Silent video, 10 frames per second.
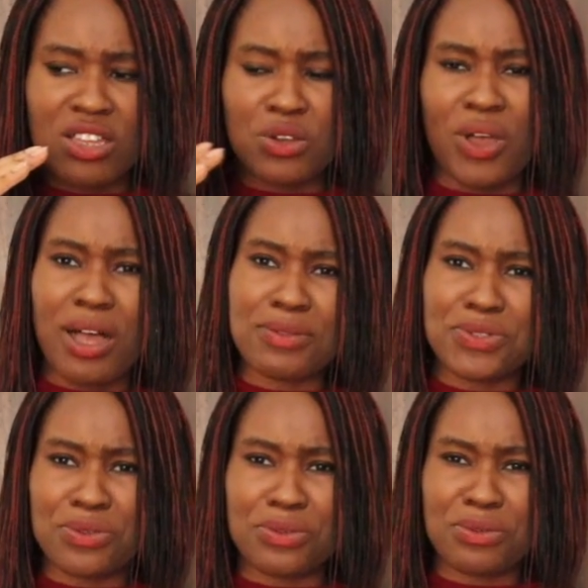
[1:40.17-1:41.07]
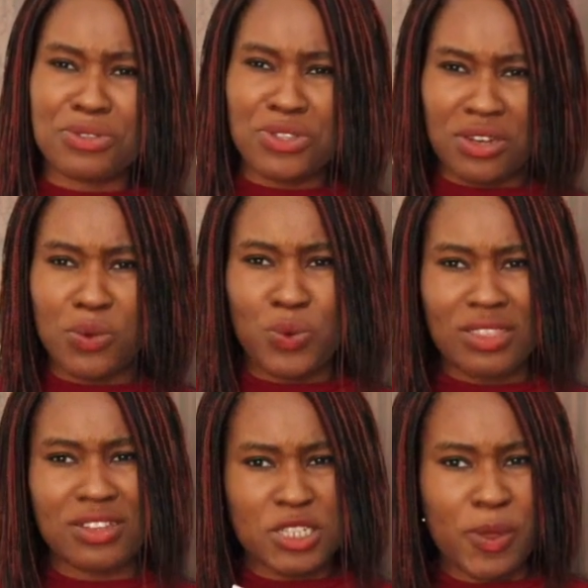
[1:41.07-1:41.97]
know how to study
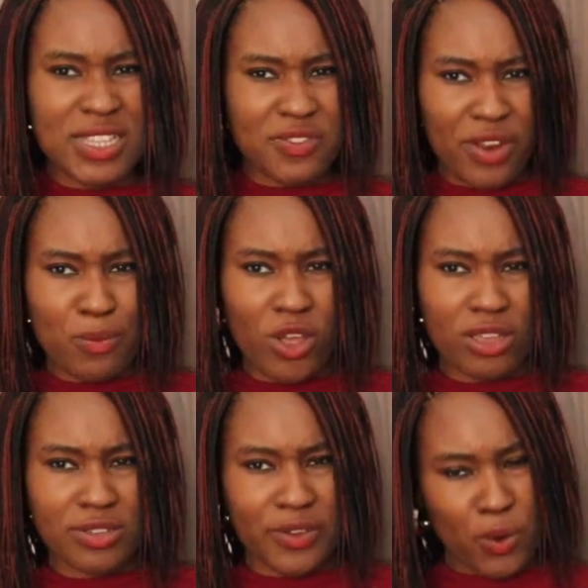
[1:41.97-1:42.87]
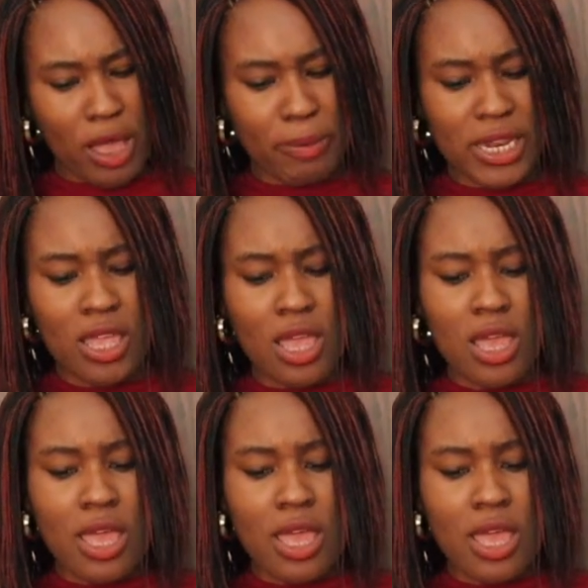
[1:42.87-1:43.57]
with the GPHC framework, if you know what I mean.